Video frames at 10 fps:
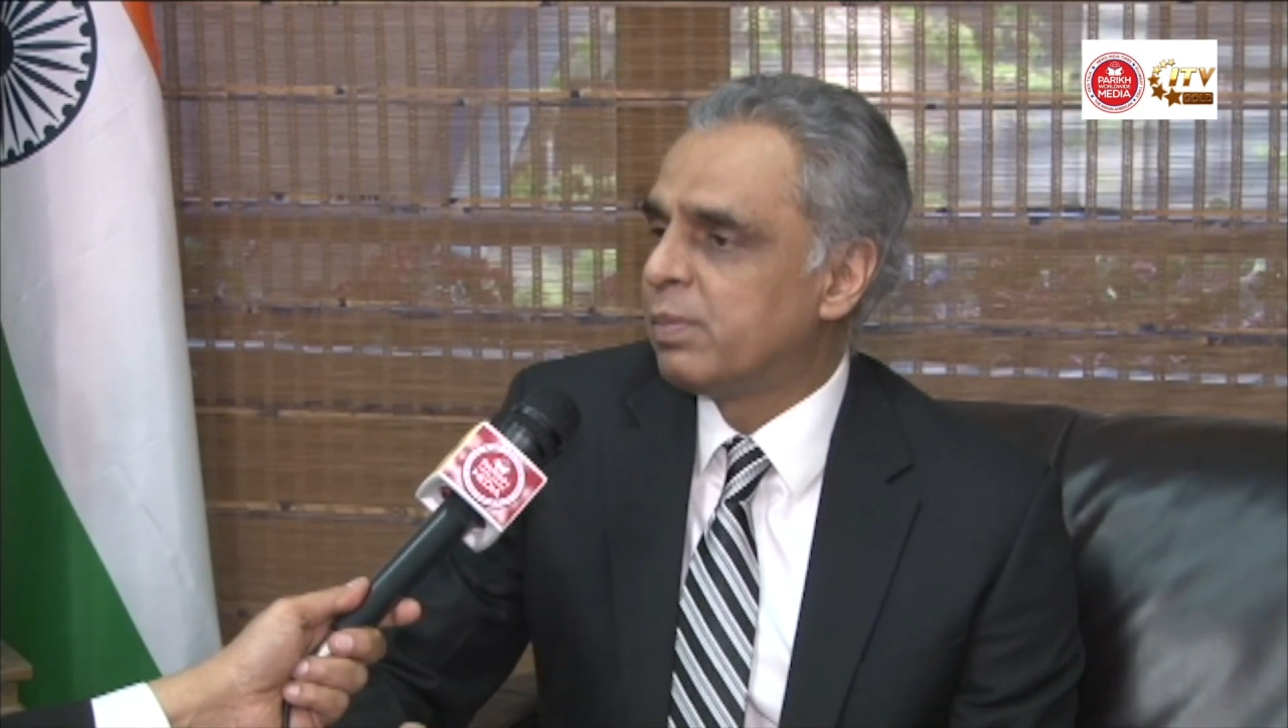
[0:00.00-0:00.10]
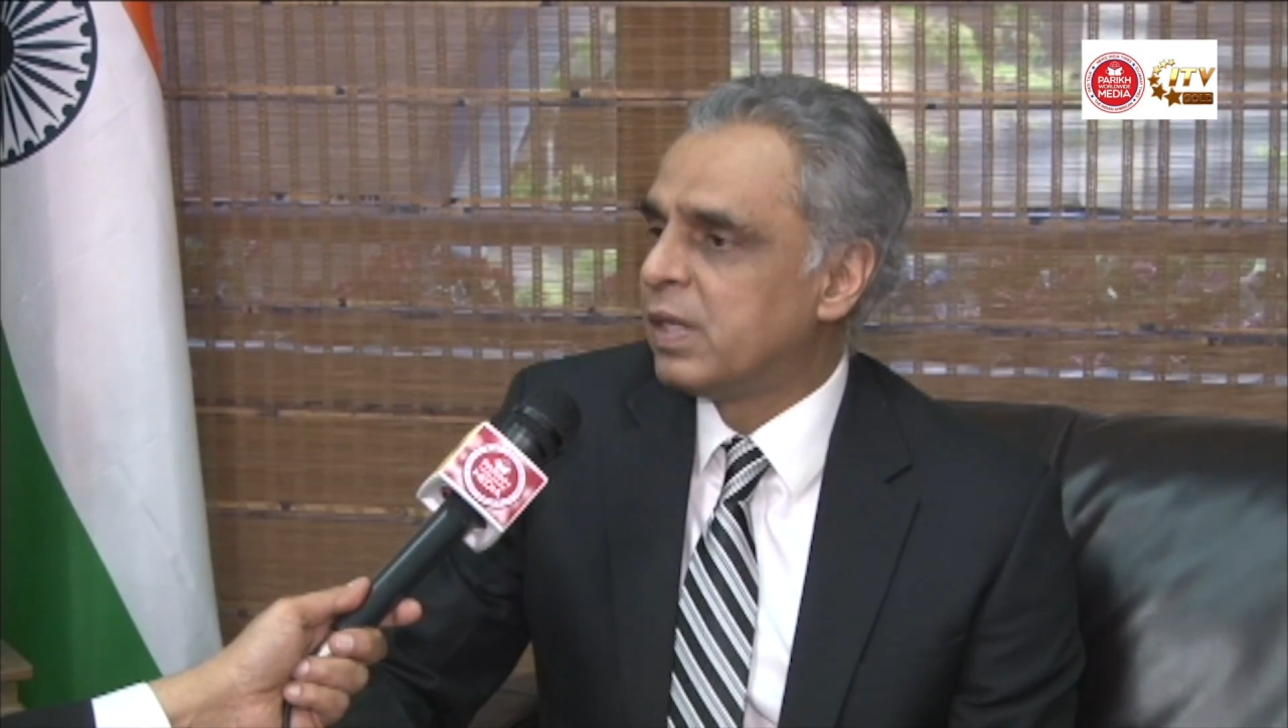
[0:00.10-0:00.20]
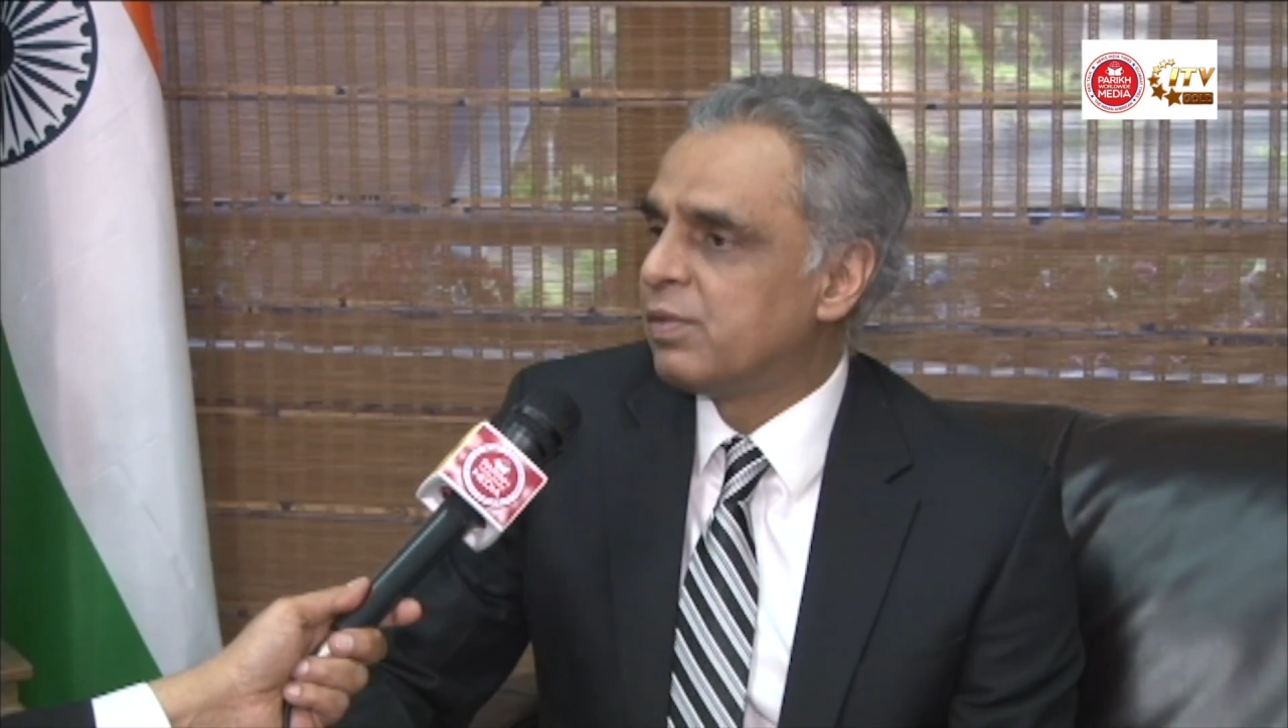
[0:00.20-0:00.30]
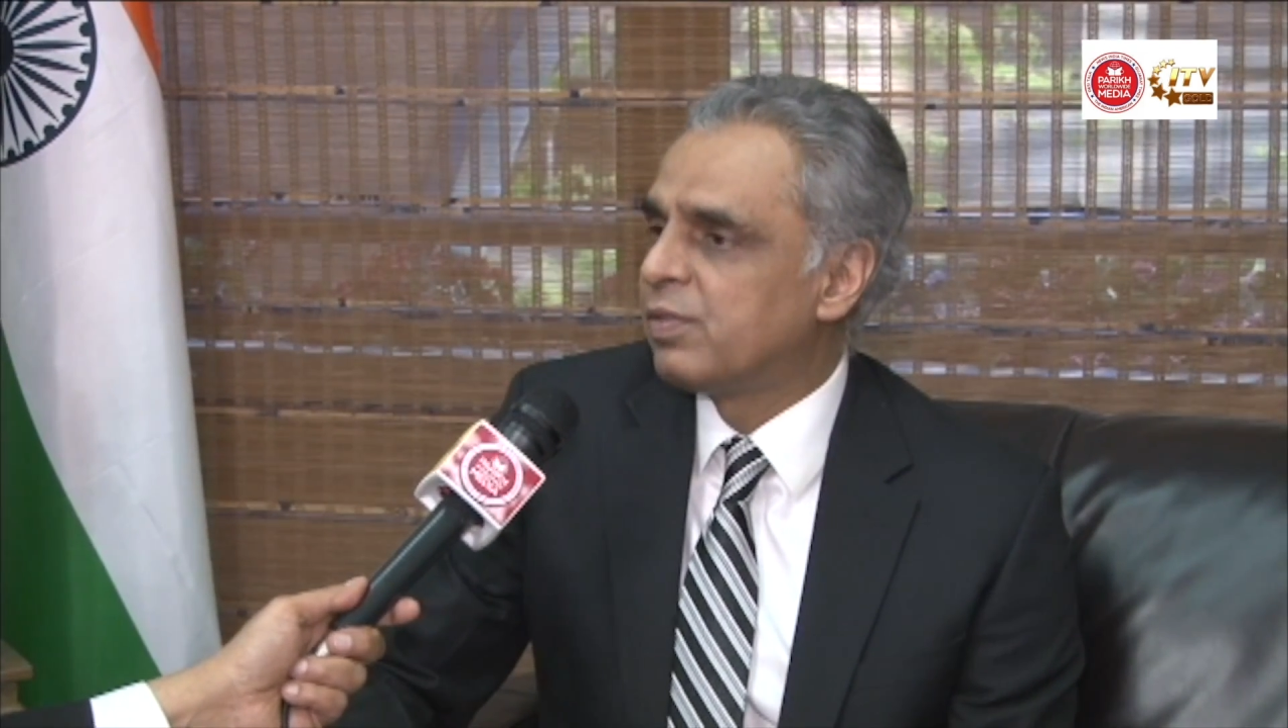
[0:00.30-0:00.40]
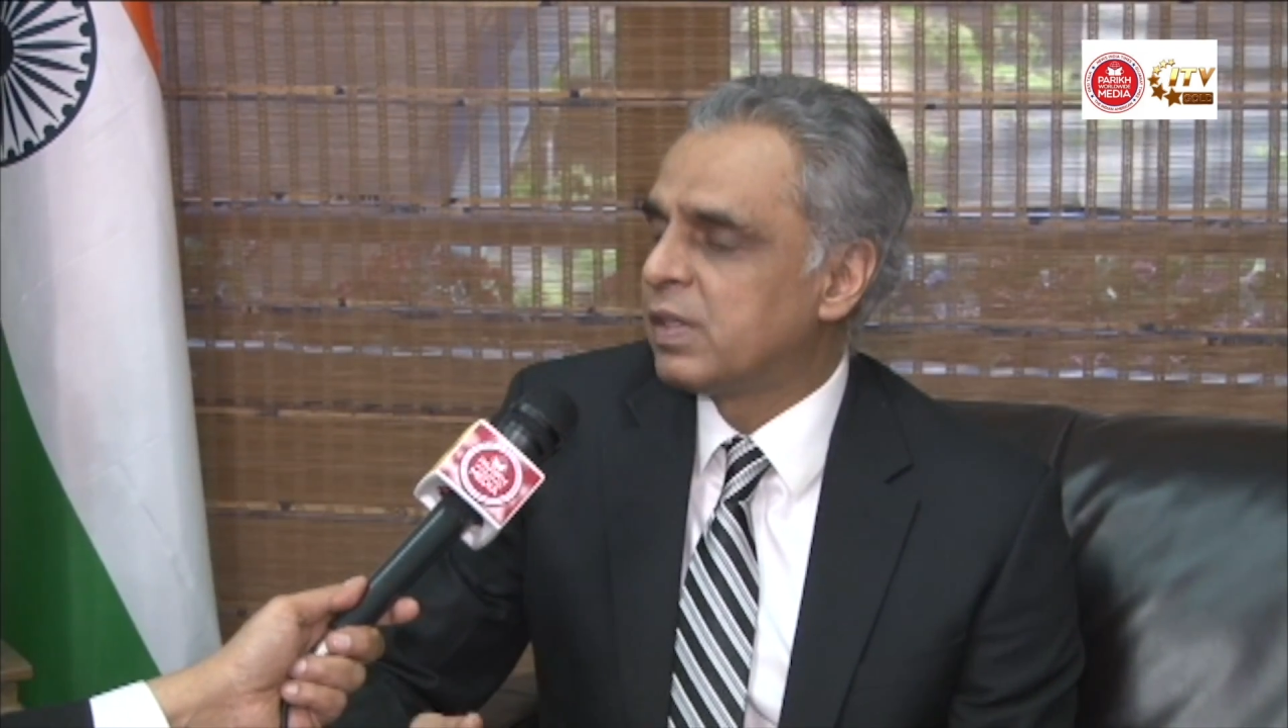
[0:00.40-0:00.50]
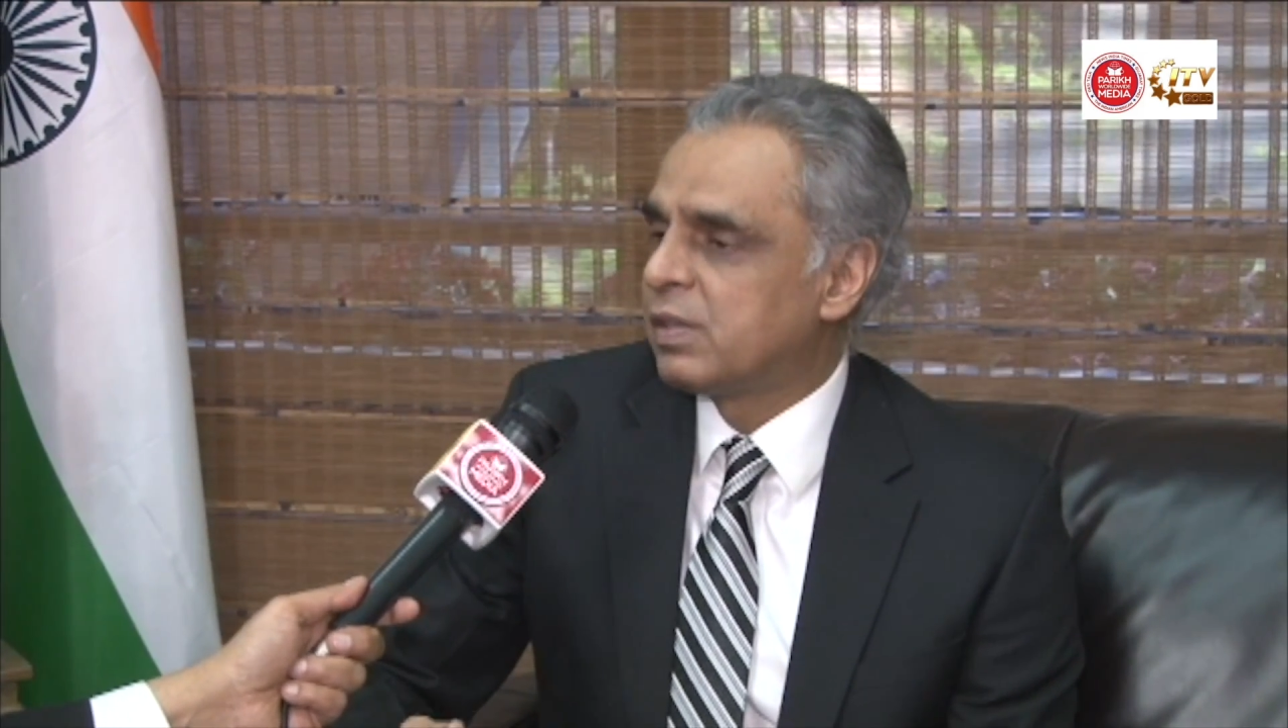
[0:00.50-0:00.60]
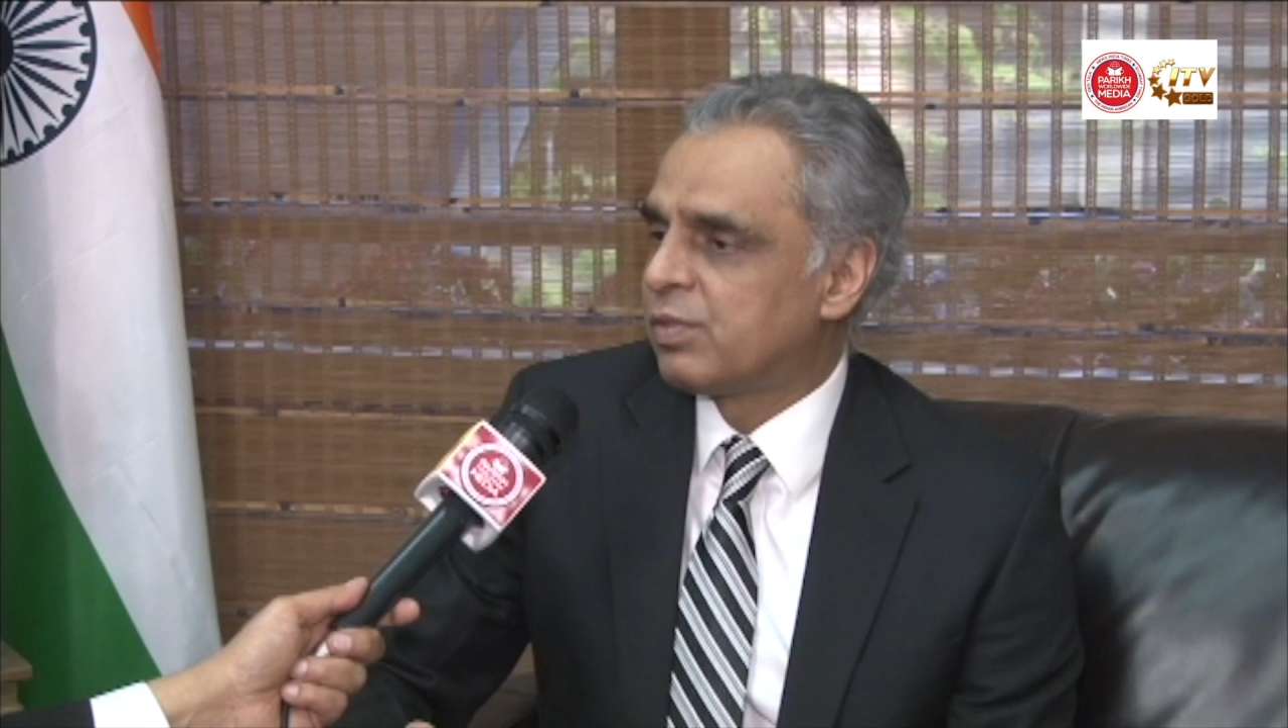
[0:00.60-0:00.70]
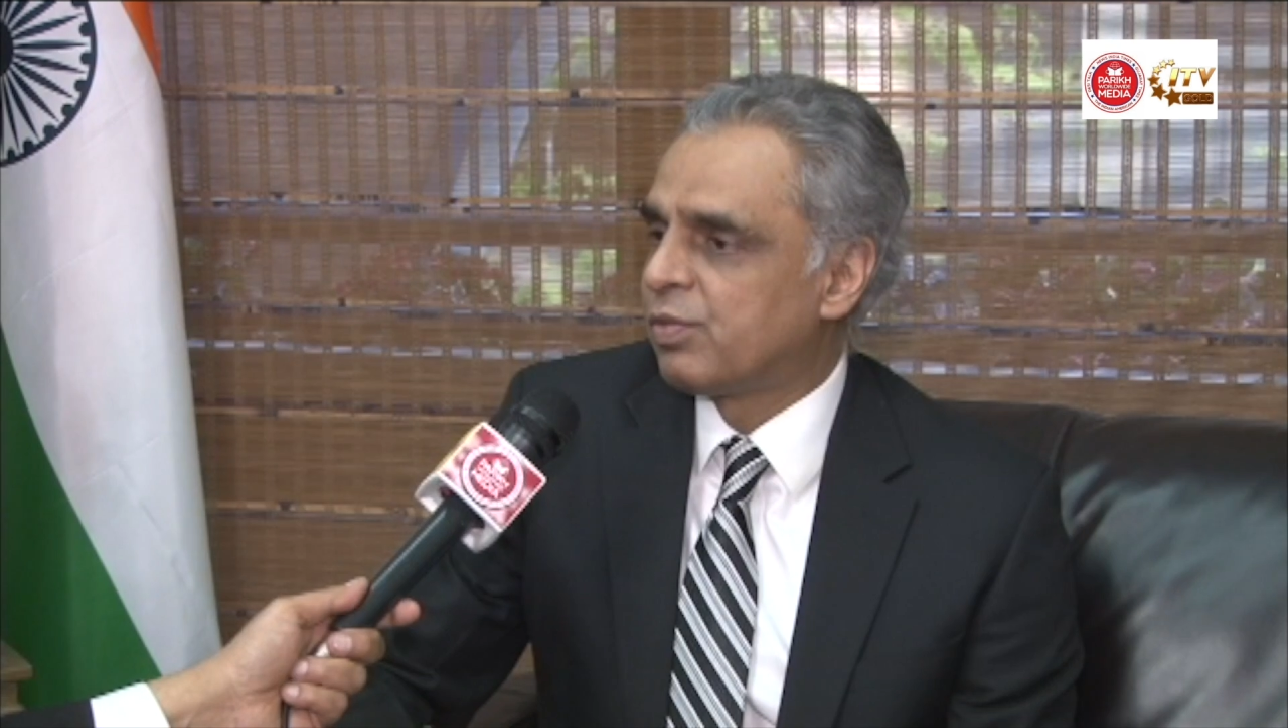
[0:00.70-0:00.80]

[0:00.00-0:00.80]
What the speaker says: benefit